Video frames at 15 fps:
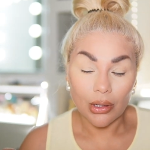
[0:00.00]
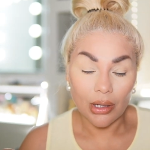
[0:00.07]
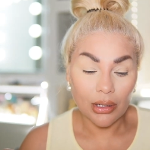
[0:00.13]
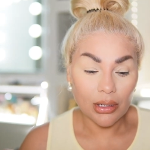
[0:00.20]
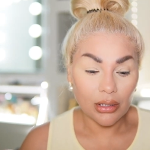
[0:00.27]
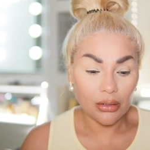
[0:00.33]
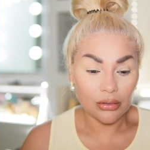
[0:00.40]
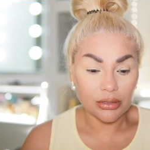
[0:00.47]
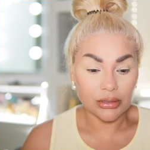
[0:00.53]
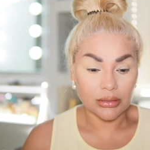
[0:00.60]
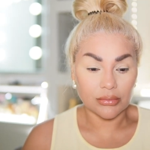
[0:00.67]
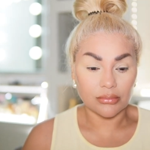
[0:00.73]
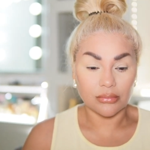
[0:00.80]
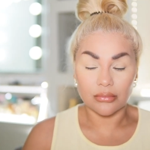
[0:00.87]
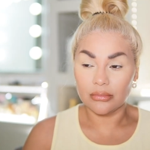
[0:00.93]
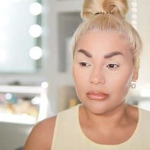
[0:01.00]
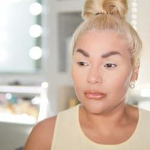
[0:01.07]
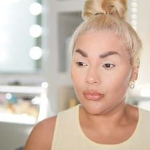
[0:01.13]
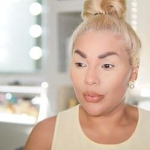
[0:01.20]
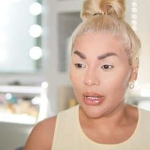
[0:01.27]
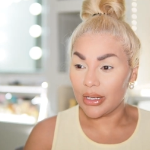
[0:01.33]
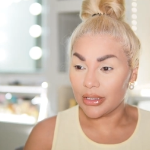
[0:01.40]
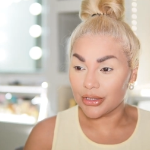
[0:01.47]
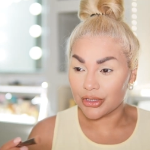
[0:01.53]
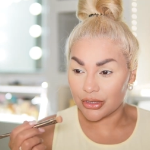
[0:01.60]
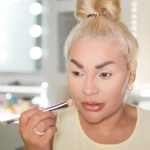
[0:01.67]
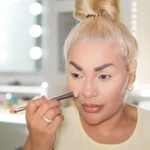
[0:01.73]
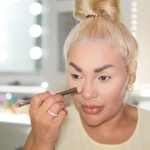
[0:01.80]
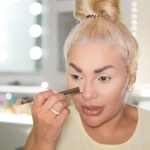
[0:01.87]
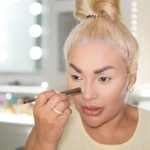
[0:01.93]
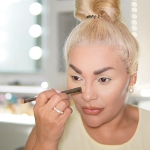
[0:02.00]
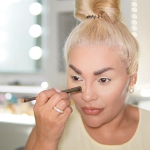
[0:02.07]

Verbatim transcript: kind of looks reddish to me